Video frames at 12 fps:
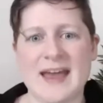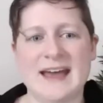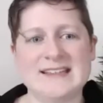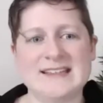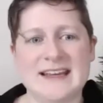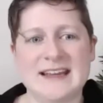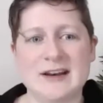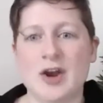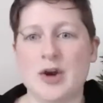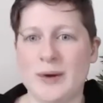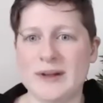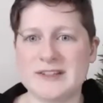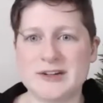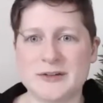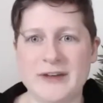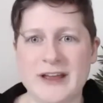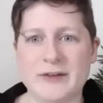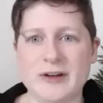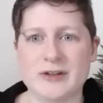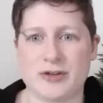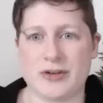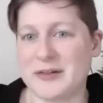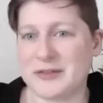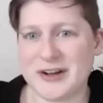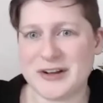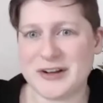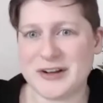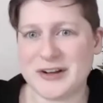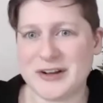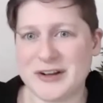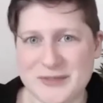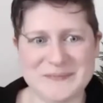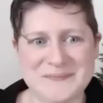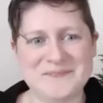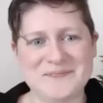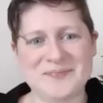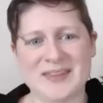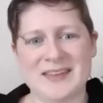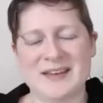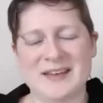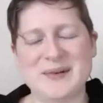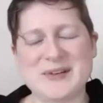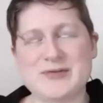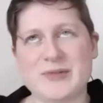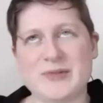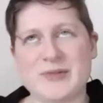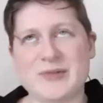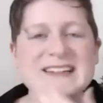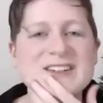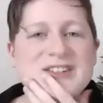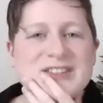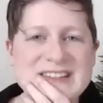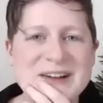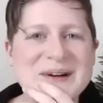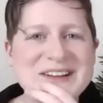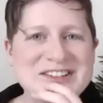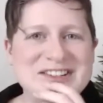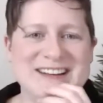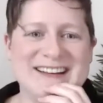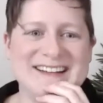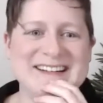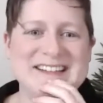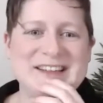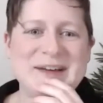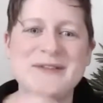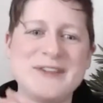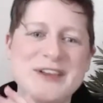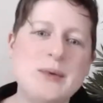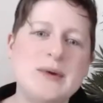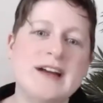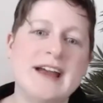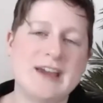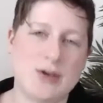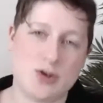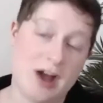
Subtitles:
as in, what's your favorite genre of fiction? Which raises an interesting question. So if you were a